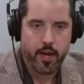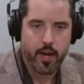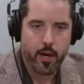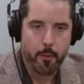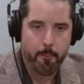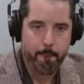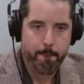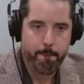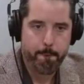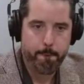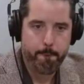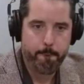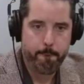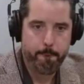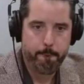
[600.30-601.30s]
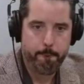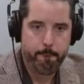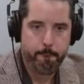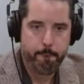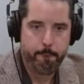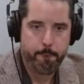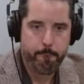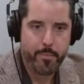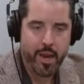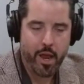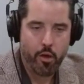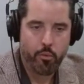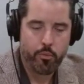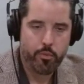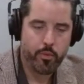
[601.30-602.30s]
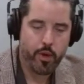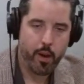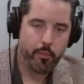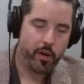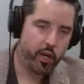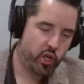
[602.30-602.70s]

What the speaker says: Um, Now, I'm going